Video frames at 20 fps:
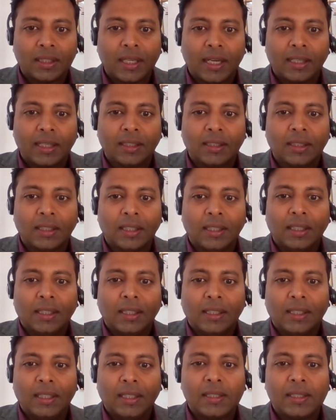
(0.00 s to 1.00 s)
Can
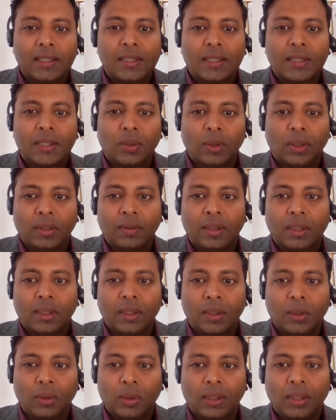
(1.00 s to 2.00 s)
this
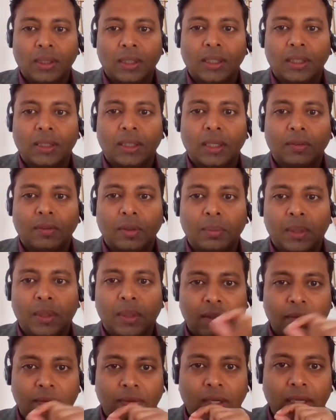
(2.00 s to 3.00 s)
unity government
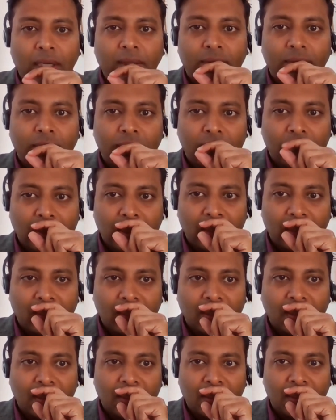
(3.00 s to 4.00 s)
survive
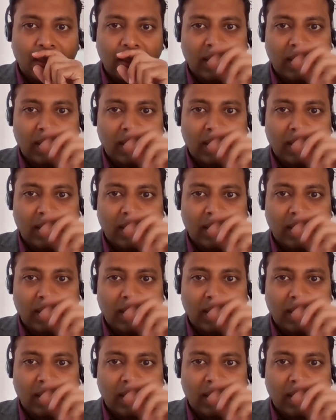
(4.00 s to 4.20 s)
a